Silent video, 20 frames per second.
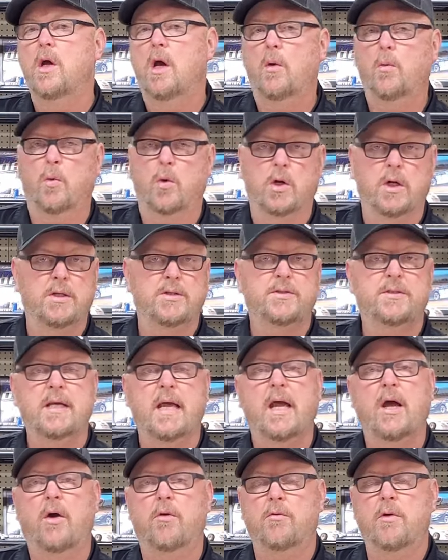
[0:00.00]
We're going to
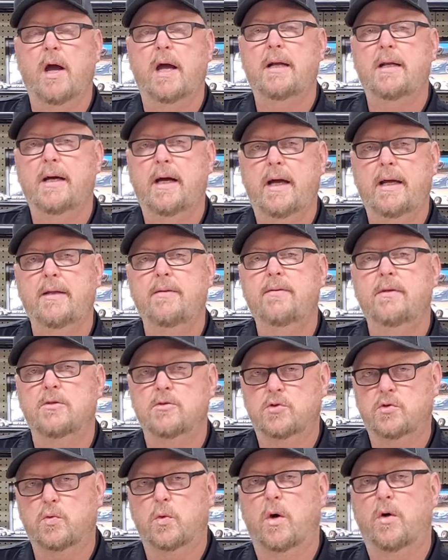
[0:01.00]
say our ride height
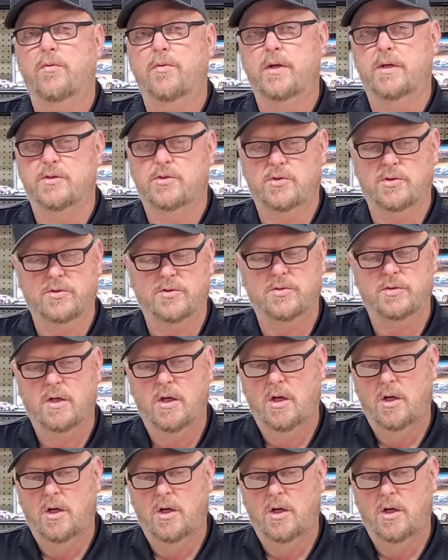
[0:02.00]
is 12 inches.